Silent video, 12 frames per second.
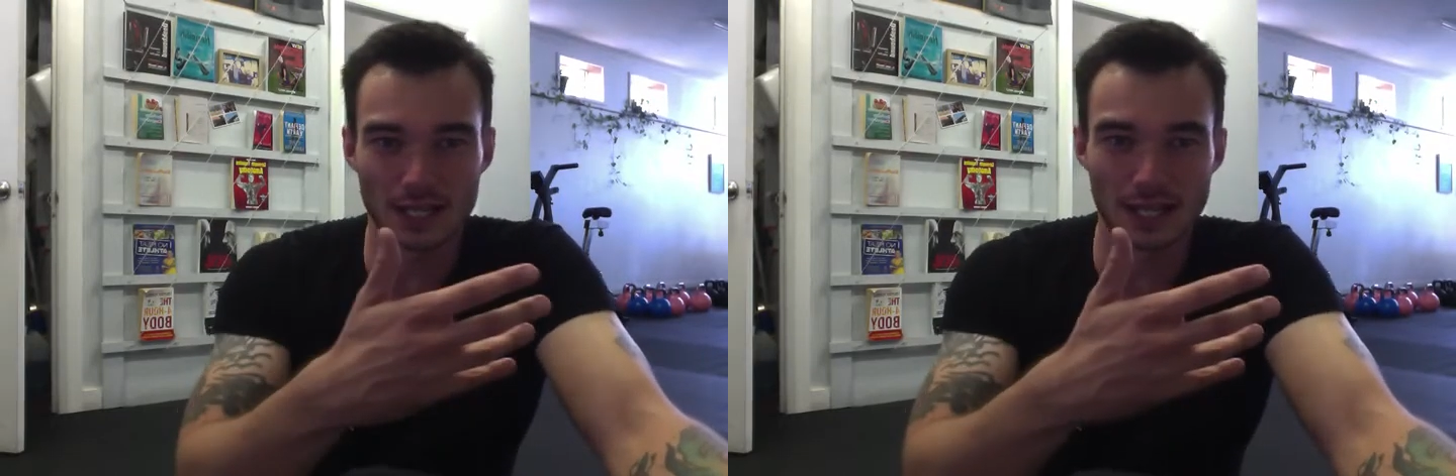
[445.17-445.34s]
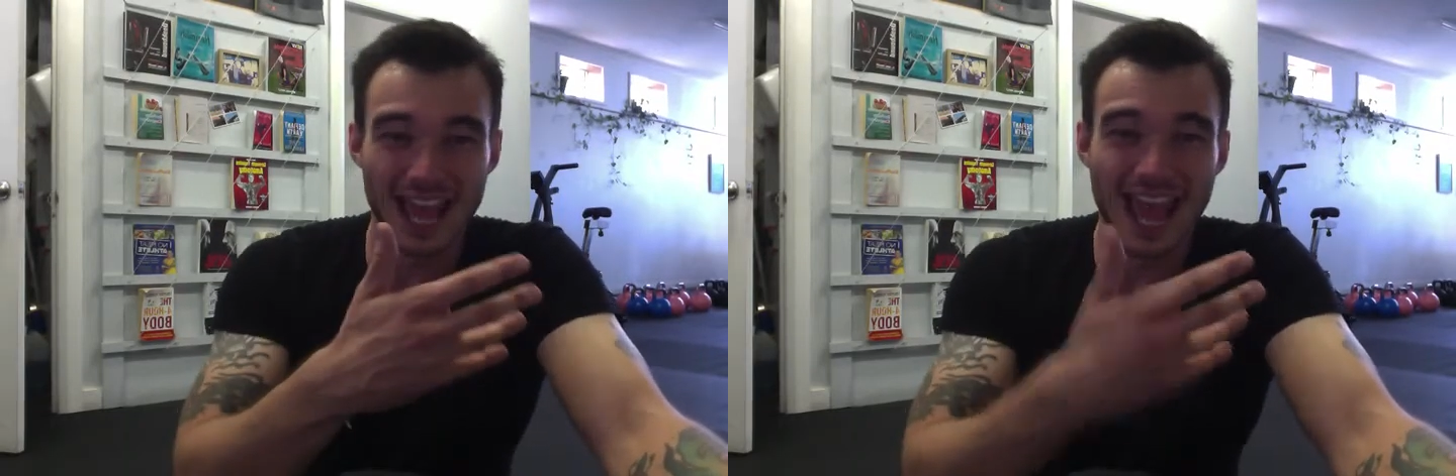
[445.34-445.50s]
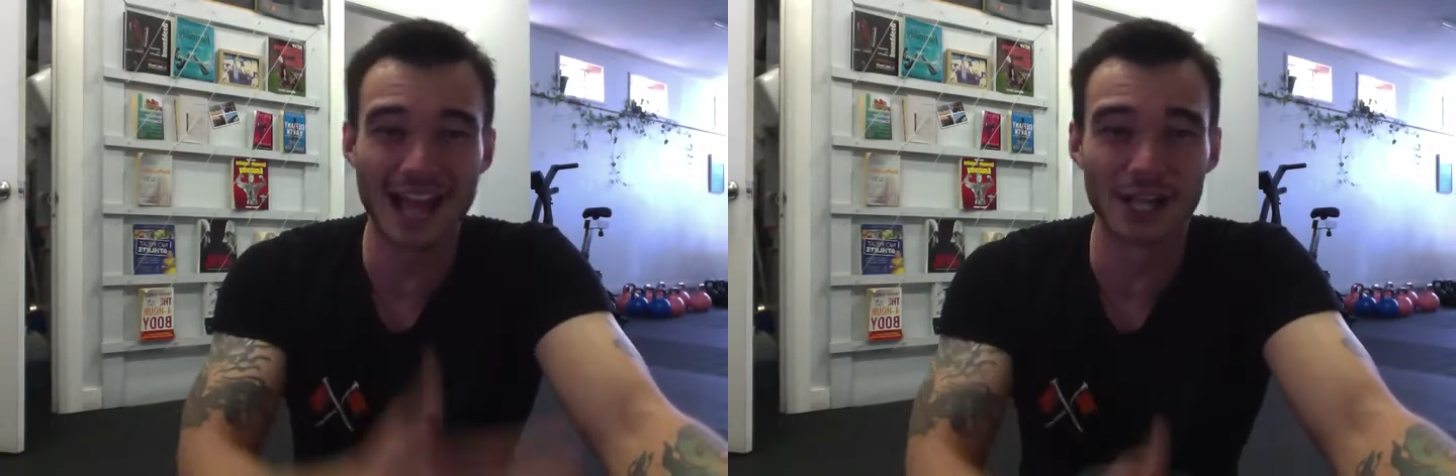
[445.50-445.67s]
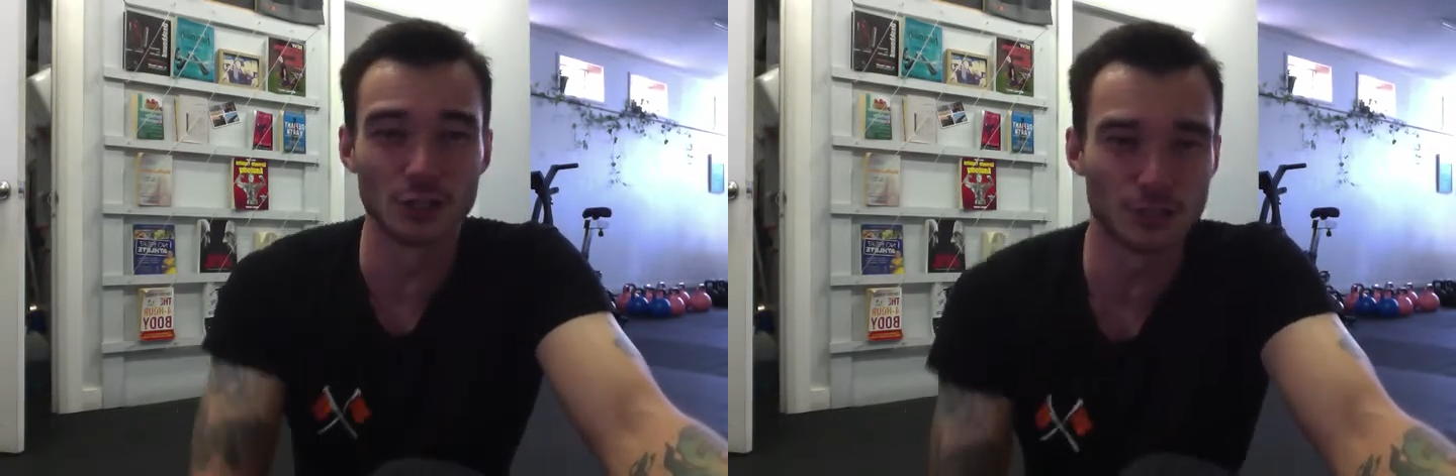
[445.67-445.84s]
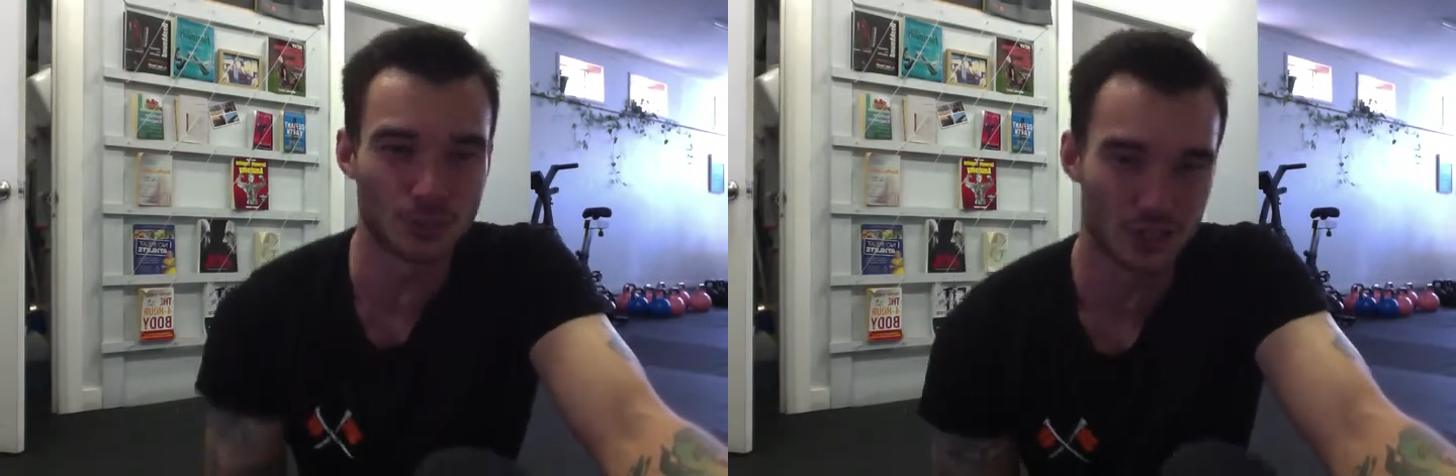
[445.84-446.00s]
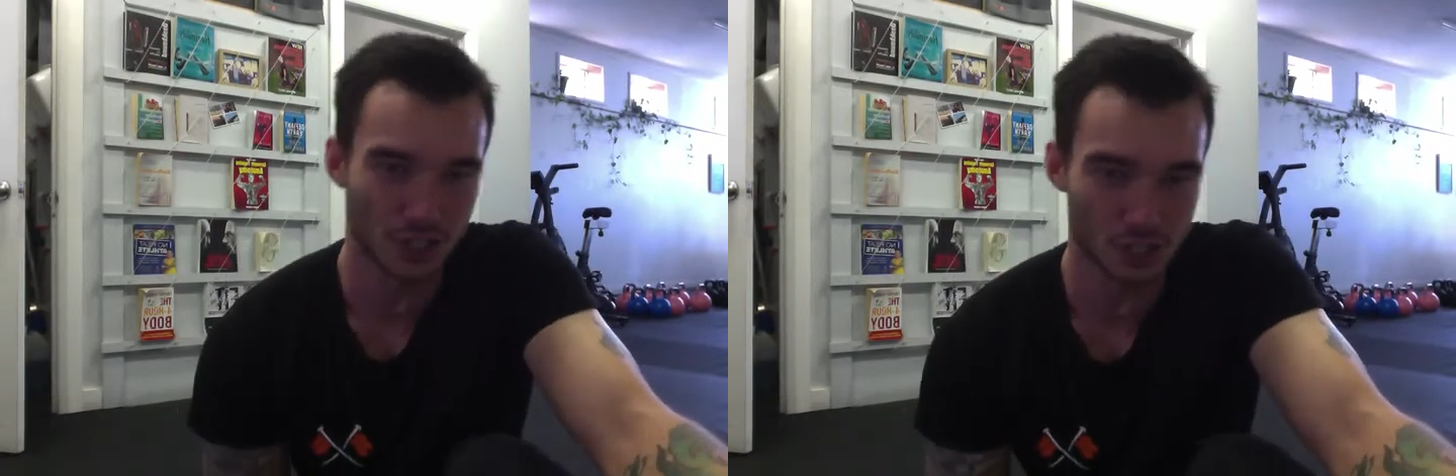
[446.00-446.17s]
a held
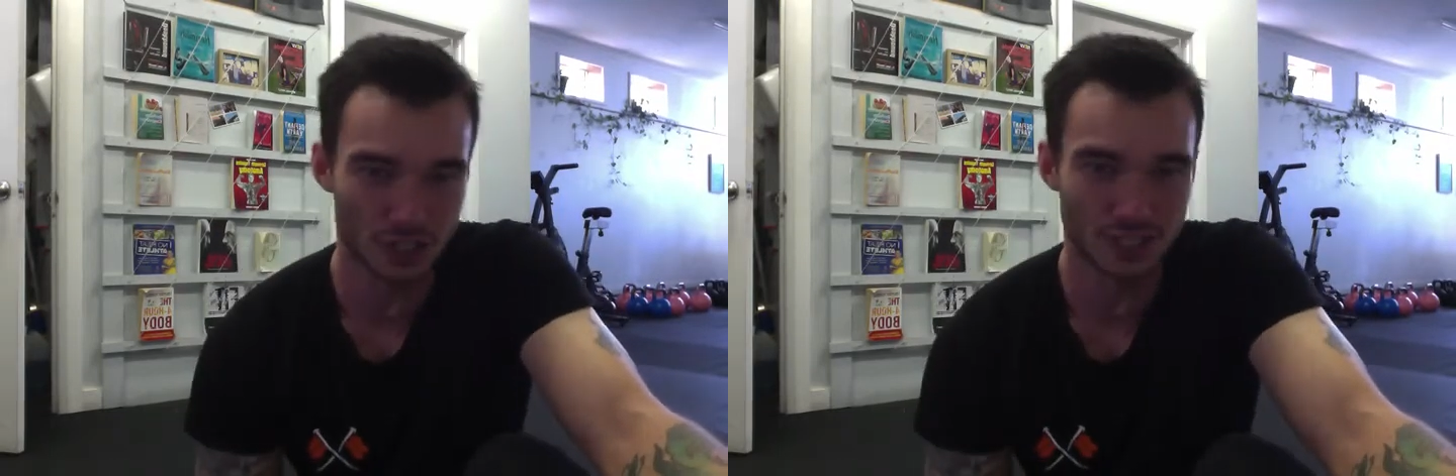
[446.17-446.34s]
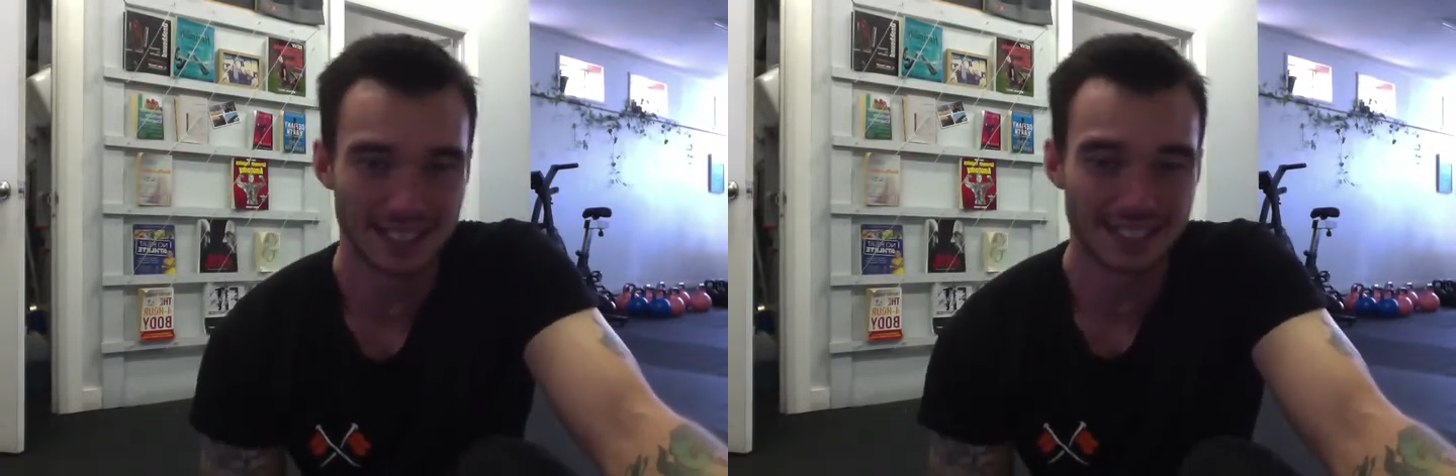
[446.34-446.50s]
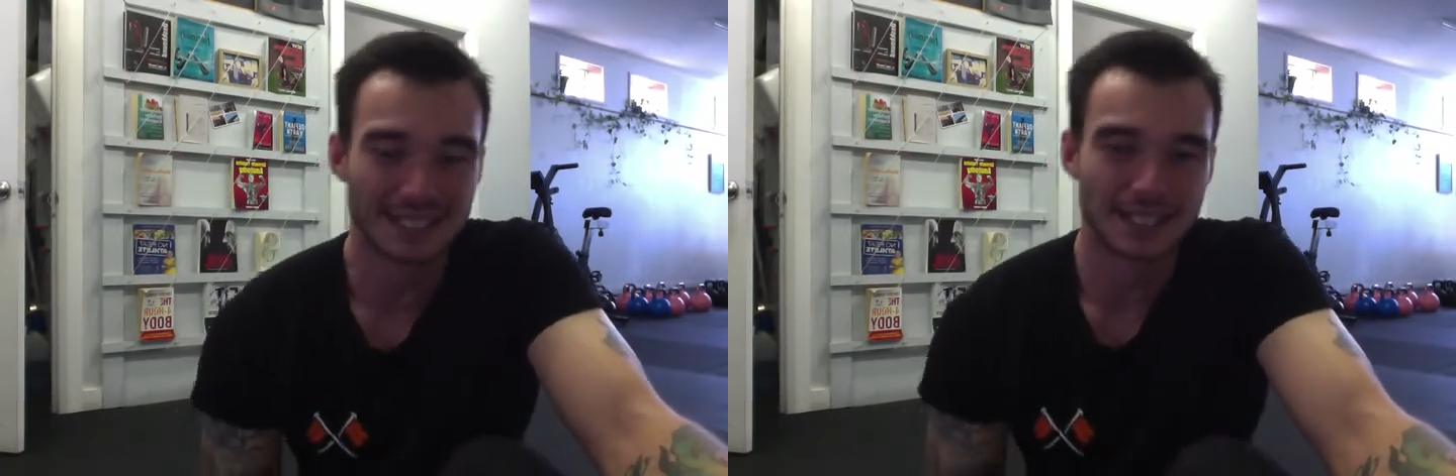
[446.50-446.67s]
position,